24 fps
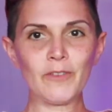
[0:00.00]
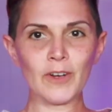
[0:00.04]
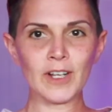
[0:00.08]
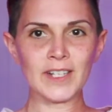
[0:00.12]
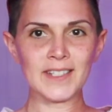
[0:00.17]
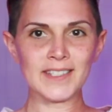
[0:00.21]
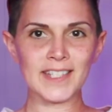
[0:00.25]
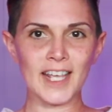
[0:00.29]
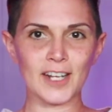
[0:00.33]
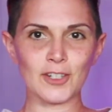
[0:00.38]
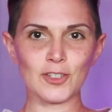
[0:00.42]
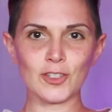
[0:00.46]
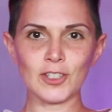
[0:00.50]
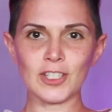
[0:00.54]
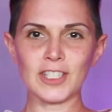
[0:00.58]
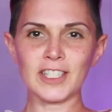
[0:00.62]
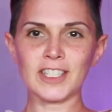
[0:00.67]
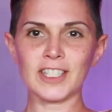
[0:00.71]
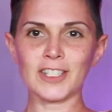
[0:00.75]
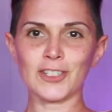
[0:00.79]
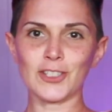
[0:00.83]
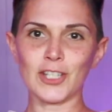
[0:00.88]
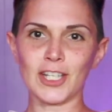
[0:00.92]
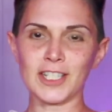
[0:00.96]
friends actually
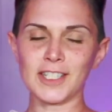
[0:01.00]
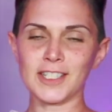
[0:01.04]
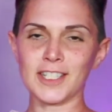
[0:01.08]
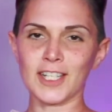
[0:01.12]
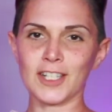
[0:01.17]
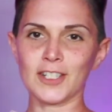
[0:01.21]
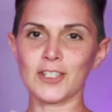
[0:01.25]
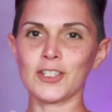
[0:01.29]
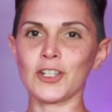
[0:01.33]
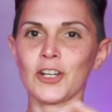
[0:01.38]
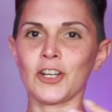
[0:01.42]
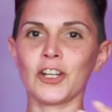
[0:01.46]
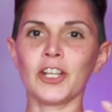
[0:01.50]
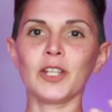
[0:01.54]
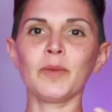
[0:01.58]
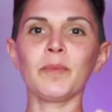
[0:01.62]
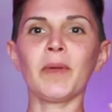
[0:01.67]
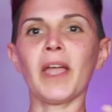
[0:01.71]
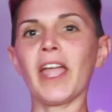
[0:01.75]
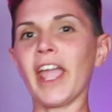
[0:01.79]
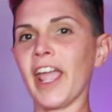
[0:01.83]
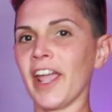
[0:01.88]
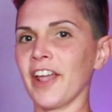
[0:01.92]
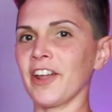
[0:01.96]
suggested turning
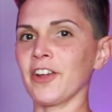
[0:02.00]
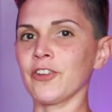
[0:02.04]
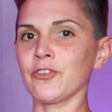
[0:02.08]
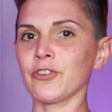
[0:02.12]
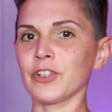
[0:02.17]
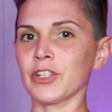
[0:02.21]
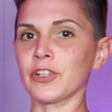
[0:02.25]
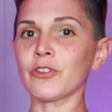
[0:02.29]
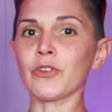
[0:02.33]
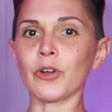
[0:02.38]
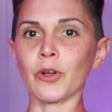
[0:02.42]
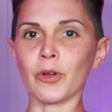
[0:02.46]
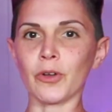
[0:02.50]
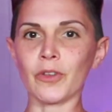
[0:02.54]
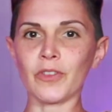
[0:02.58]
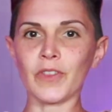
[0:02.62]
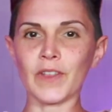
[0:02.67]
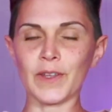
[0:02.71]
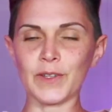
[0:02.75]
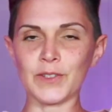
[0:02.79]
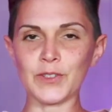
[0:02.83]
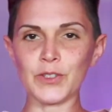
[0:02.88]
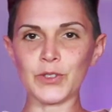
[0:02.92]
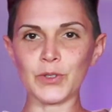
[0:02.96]
my hair regrowth
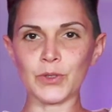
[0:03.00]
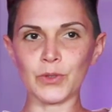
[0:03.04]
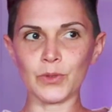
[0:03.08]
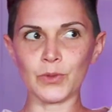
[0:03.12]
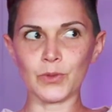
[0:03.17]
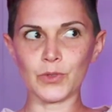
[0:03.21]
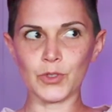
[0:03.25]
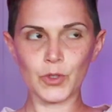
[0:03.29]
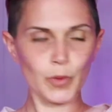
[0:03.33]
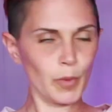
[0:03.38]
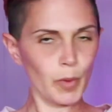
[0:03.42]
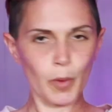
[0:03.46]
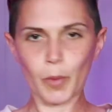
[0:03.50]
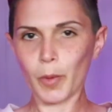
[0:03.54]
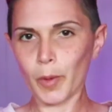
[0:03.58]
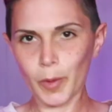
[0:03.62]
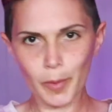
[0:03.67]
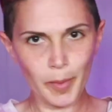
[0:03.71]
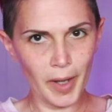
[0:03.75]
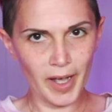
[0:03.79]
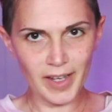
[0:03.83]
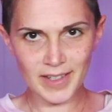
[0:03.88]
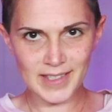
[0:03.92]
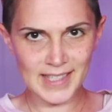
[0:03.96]
into Super Bowl
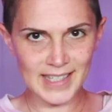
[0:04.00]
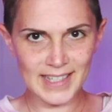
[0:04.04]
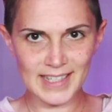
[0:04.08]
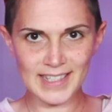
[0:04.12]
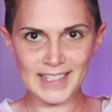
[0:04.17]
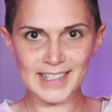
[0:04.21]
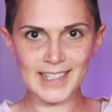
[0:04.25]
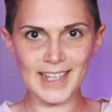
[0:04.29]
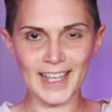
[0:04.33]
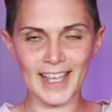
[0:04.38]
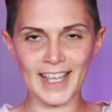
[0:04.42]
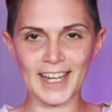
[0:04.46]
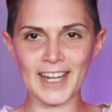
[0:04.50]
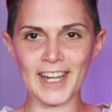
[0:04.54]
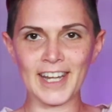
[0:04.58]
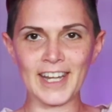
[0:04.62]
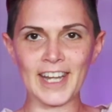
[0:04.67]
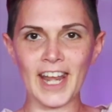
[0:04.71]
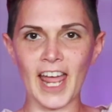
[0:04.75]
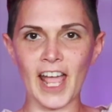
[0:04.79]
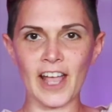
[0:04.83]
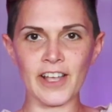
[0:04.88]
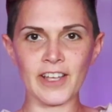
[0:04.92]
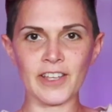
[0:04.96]
boxes, and
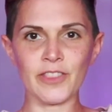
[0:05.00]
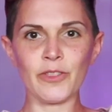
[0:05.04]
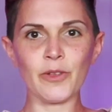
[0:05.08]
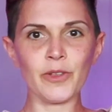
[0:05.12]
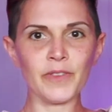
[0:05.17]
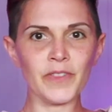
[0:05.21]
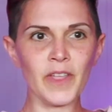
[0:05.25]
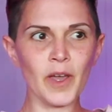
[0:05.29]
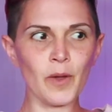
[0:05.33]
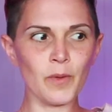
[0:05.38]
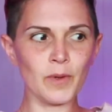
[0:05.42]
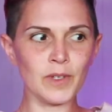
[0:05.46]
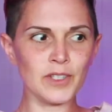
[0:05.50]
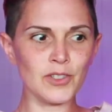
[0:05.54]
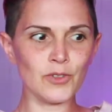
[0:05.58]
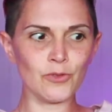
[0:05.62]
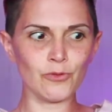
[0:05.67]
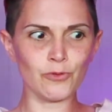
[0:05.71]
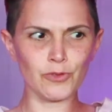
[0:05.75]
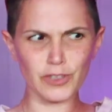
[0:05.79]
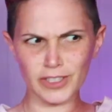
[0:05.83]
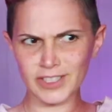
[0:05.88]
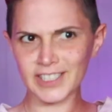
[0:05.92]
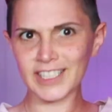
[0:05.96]
I thought that was a
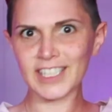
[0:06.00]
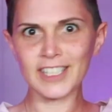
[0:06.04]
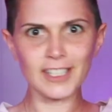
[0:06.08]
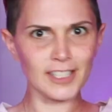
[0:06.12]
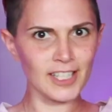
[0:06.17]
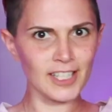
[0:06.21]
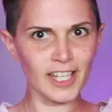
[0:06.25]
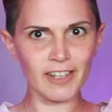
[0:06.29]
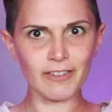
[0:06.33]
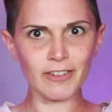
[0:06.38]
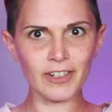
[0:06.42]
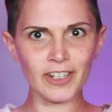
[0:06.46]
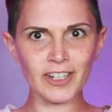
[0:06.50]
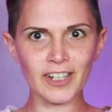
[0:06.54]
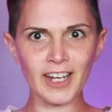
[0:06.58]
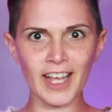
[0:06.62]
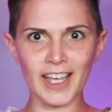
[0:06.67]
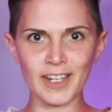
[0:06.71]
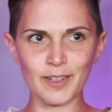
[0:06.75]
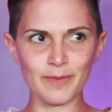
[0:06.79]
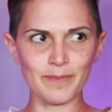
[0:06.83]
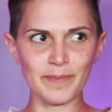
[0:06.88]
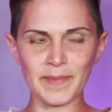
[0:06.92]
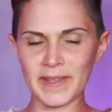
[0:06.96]
really clever and
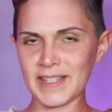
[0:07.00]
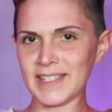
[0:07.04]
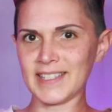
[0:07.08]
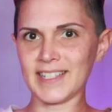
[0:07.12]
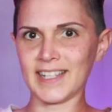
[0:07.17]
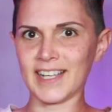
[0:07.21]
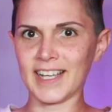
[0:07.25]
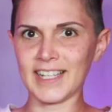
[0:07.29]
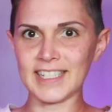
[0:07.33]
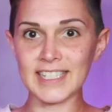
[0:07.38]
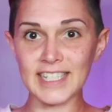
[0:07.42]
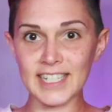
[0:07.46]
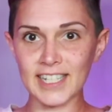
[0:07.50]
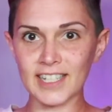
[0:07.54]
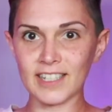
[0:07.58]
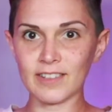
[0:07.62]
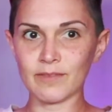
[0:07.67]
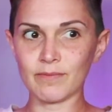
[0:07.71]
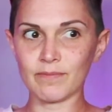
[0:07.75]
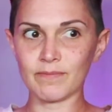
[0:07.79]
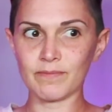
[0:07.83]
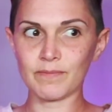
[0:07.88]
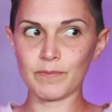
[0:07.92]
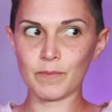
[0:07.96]
amazing idea.
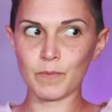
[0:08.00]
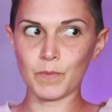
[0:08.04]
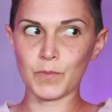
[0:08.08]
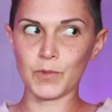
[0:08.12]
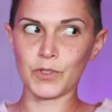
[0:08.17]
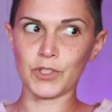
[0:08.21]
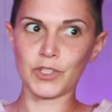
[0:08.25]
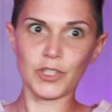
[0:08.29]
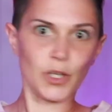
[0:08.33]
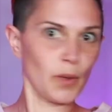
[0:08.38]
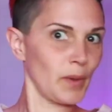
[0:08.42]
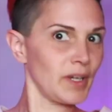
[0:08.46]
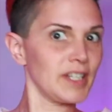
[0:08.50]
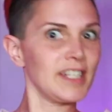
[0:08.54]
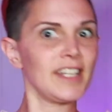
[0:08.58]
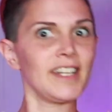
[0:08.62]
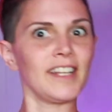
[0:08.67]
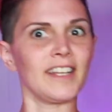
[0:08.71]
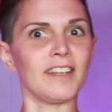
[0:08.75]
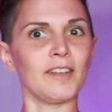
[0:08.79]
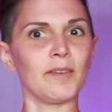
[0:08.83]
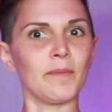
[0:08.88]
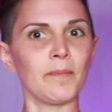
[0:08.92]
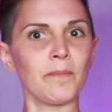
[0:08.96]
So I did
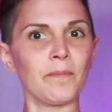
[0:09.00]
it.